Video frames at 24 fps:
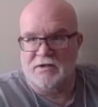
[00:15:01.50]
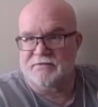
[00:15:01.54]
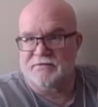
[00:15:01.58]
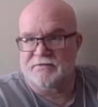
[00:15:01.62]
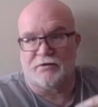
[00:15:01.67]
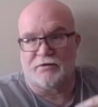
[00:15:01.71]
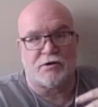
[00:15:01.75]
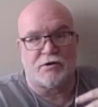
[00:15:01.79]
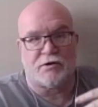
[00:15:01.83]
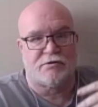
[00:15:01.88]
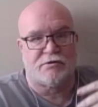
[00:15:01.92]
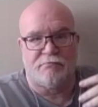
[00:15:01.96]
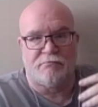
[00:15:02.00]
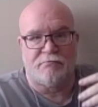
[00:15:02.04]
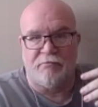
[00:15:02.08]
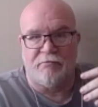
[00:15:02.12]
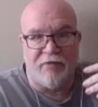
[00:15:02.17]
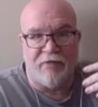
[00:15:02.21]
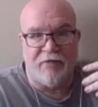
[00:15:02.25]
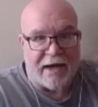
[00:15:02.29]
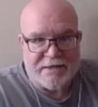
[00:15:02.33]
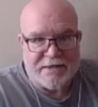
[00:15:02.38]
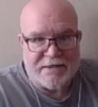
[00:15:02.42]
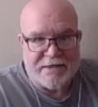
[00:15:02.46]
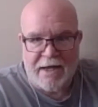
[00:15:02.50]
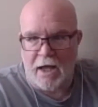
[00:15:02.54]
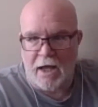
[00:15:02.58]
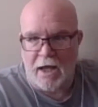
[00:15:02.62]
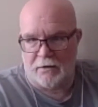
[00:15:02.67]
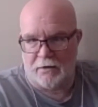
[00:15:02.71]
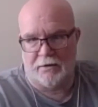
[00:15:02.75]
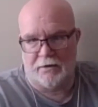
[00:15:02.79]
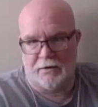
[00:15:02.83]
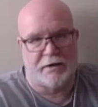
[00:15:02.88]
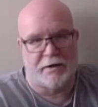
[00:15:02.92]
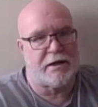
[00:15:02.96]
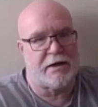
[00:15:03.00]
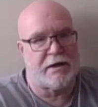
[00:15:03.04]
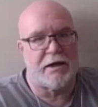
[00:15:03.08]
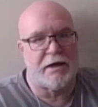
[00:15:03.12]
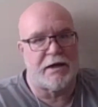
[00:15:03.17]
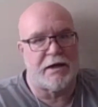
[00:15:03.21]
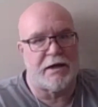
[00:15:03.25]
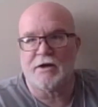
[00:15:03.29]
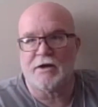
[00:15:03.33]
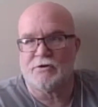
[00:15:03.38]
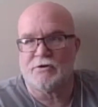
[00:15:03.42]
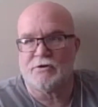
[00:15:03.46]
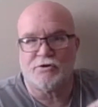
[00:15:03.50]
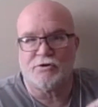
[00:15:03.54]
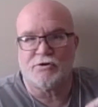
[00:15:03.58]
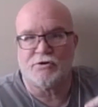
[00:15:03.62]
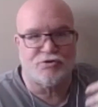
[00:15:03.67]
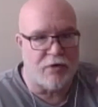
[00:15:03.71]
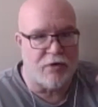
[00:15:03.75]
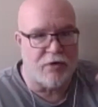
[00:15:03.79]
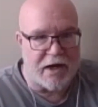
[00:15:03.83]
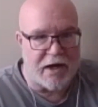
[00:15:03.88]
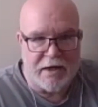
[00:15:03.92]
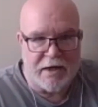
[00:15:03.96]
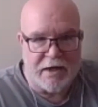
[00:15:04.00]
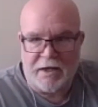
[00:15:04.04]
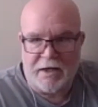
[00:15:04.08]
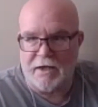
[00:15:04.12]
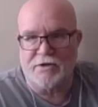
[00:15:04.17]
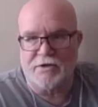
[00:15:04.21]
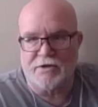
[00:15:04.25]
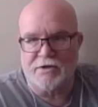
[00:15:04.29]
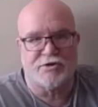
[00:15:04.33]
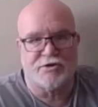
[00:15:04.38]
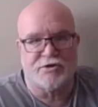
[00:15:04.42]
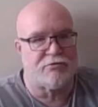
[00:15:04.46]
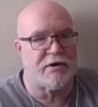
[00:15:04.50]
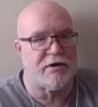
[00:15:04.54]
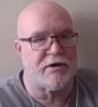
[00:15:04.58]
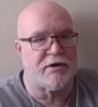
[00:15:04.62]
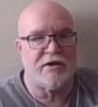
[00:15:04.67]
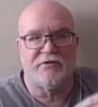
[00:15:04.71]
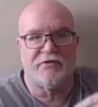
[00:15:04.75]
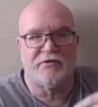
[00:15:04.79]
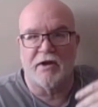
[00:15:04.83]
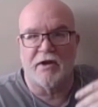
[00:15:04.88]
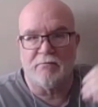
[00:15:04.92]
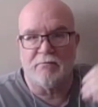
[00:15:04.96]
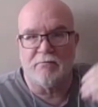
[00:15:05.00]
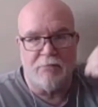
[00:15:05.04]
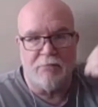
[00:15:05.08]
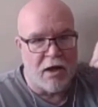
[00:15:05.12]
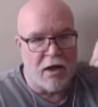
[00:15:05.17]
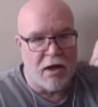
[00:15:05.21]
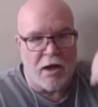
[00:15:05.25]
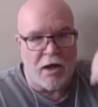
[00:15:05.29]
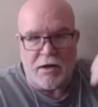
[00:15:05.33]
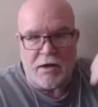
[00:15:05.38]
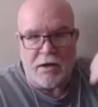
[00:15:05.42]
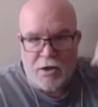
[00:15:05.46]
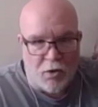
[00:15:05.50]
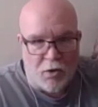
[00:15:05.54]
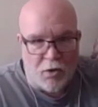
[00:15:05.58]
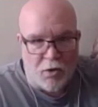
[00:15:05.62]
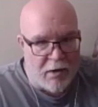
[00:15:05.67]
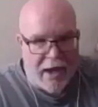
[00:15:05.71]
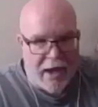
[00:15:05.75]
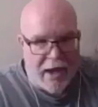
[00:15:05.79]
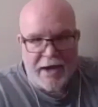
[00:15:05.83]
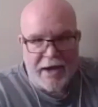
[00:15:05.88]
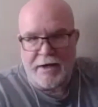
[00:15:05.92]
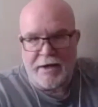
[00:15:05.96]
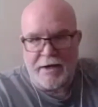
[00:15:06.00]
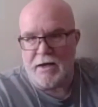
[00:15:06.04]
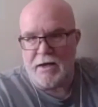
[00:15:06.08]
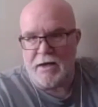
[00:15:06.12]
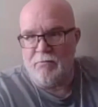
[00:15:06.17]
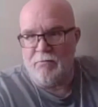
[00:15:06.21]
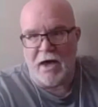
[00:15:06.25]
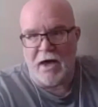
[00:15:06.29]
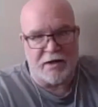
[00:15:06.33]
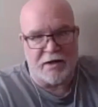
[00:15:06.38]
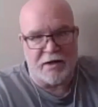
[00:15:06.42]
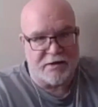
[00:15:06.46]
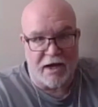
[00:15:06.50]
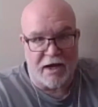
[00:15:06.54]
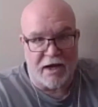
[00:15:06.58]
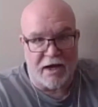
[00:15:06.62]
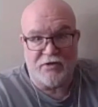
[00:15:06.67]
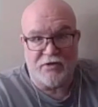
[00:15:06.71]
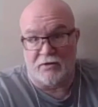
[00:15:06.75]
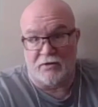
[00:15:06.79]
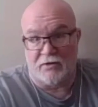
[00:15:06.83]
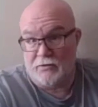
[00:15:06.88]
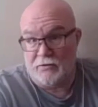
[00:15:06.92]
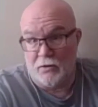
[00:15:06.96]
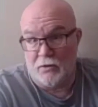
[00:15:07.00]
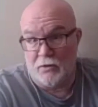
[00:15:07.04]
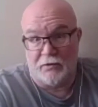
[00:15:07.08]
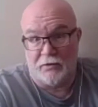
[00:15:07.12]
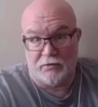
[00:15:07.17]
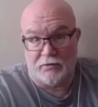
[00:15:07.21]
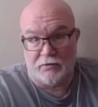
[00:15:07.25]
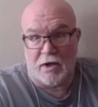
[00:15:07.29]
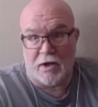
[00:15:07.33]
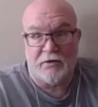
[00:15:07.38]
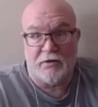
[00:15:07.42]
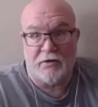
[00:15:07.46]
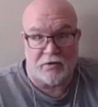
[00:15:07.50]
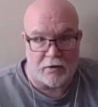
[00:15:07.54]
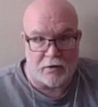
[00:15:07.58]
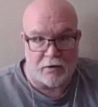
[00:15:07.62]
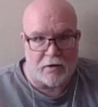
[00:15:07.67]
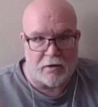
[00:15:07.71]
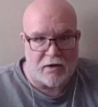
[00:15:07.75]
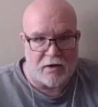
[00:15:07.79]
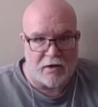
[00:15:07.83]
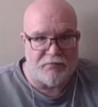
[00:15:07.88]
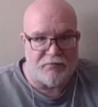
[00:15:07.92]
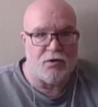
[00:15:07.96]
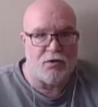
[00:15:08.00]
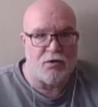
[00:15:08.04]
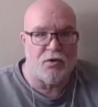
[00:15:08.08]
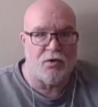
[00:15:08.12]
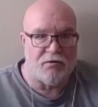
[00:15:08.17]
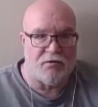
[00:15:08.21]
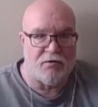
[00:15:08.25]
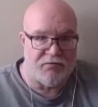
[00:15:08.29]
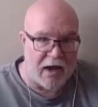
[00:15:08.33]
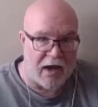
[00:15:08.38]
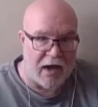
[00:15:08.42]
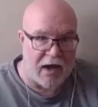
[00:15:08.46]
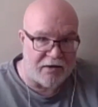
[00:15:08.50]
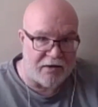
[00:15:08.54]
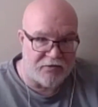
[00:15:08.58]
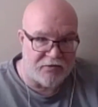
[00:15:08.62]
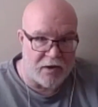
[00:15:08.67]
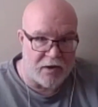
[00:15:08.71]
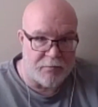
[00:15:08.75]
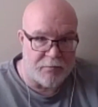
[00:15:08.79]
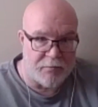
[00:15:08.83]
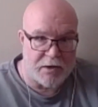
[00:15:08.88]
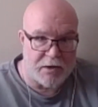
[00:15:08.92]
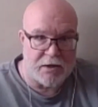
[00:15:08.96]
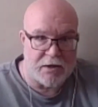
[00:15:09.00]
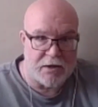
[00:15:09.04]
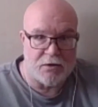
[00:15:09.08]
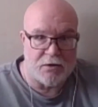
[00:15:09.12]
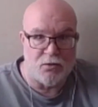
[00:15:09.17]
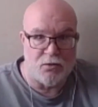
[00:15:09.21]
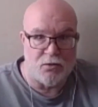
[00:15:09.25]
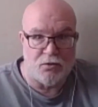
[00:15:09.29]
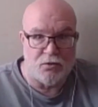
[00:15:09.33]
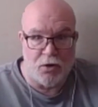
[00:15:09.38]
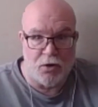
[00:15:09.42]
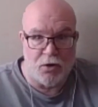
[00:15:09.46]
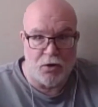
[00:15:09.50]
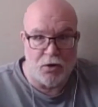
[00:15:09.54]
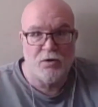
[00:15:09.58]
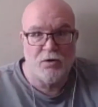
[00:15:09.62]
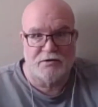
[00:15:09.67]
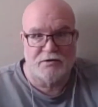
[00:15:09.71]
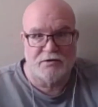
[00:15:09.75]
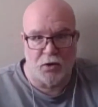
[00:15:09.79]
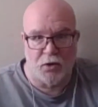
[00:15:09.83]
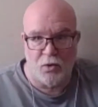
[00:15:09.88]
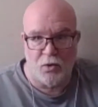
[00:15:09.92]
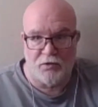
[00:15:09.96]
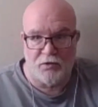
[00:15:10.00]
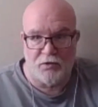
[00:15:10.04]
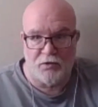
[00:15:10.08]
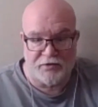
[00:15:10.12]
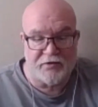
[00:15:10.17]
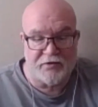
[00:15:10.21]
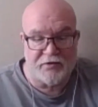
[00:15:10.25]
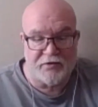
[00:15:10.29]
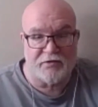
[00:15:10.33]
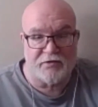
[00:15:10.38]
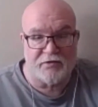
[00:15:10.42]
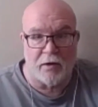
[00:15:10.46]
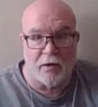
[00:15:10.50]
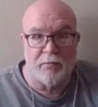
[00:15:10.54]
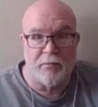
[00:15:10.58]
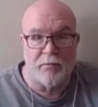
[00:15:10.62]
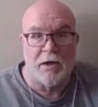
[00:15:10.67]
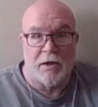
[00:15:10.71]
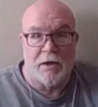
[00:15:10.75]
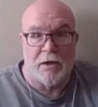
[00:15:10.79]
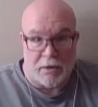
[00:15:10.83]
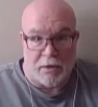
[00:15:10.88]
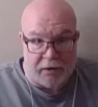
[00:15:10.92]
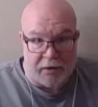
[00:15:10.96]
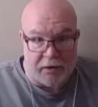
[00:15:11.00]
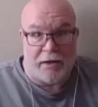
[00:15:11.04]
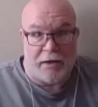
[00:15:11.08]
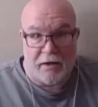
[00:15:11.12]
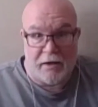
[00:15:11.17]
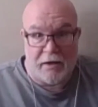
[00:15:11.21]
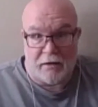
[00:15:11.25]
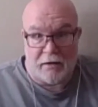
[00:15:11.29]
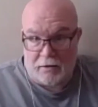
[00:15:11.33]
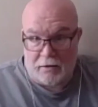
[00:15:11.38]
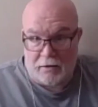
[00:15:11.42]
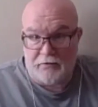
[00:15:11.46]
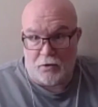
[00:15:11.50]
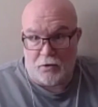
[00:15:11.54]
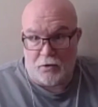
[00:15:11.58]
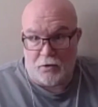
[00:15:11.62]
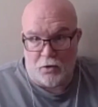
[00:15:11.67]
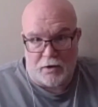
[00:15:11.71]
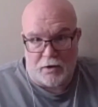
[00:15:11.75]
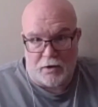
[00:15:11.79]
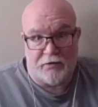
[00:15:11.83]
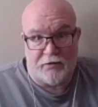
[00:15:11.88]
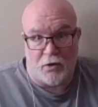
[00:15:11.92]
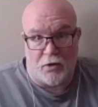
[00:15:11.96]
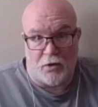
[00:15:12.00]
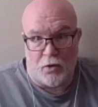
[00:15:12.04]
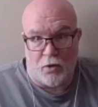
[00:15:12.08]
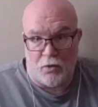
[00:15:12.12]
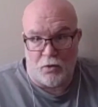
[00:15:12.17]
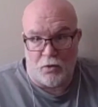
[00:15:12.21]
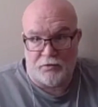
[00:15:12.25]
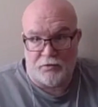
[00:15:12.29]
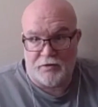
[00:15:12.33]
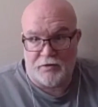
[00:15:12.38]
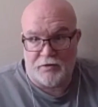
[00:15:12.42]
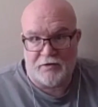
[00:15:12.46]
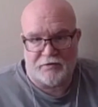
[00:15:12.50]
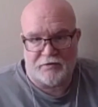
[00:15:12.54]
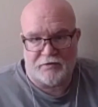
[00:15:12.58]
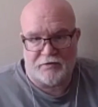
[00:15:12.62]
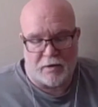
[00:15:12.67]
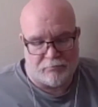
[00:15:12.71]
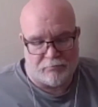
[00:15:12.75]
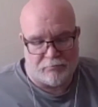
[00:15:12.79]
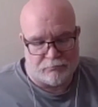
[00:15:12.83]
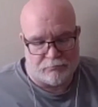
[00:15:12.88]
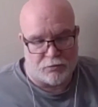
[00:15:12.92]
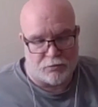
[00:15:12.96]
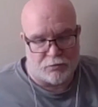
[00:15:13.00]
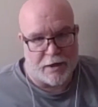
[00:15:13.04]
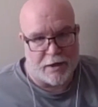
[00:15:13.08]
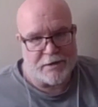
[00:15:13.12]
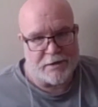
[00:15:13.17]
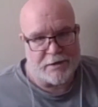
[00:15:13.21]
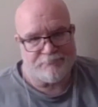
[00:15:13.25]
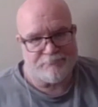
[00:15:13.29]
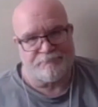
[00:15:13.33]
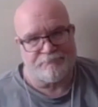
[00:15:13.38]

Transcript: for vitality and training injuries and, aiding meditation. So if you can find somebody who knows the whole system, it's a whole system, right?